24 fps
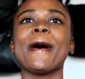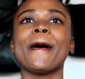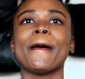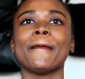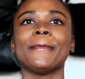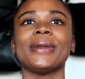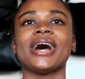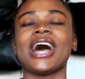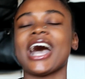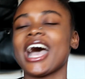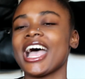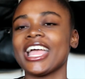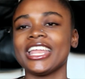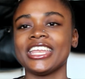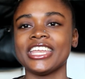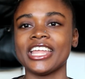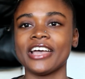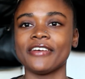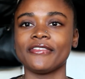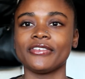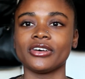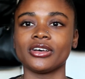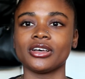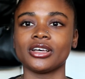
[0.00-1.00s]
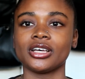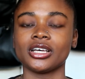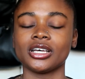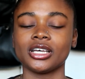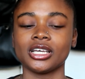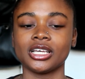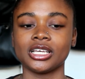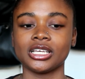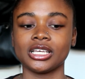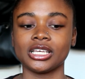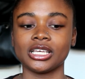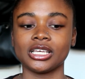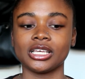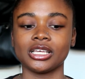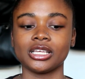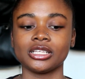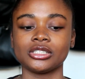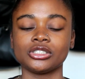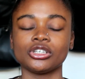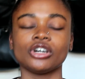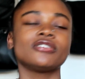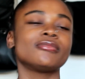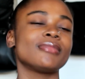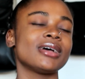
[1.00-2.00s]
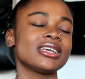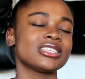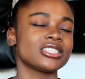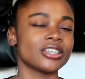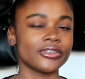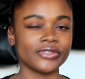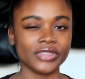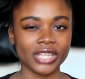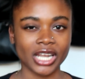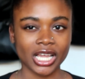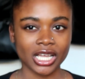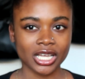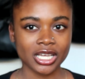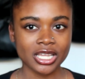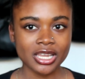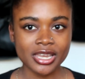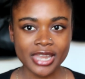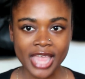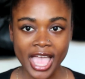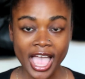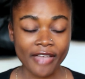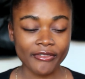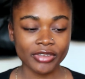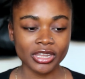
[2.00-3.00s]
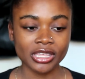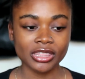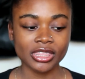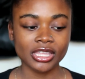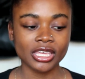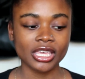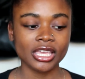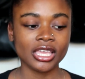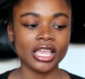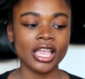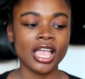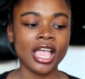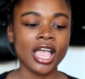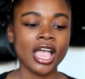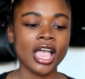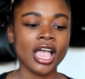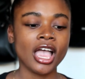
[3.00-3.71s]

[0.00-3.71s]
But I never told myself that I couldn't have anything.